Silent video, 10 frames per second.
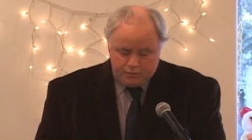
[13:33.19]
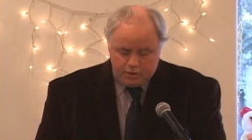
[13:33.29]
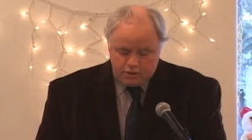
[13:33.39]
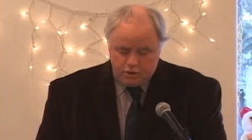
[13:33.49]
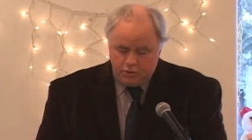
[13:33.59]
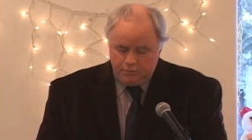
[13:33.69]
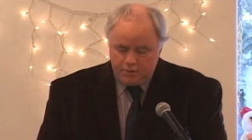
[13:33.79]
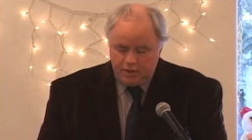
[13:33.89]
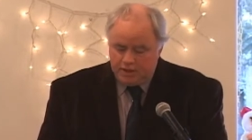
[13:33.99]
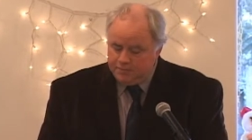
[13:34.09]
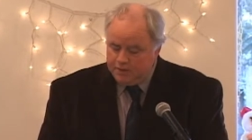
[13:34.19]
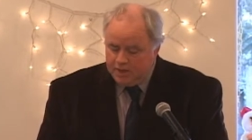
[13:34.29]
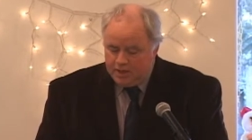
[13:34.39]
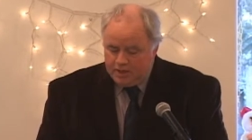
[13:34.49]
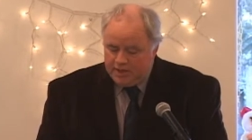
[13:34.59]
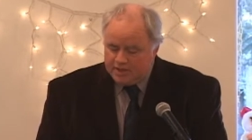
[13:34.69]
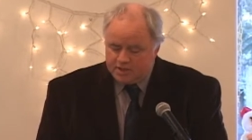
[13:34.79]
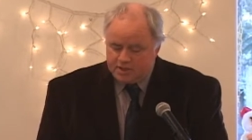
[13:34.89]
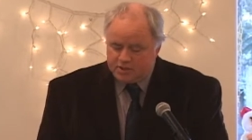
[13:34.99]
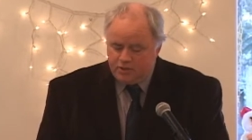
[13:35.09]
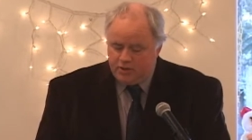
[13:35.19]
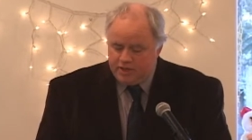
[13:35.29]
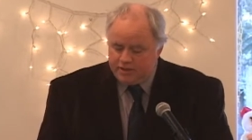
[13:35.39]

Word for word: So um, that's the story.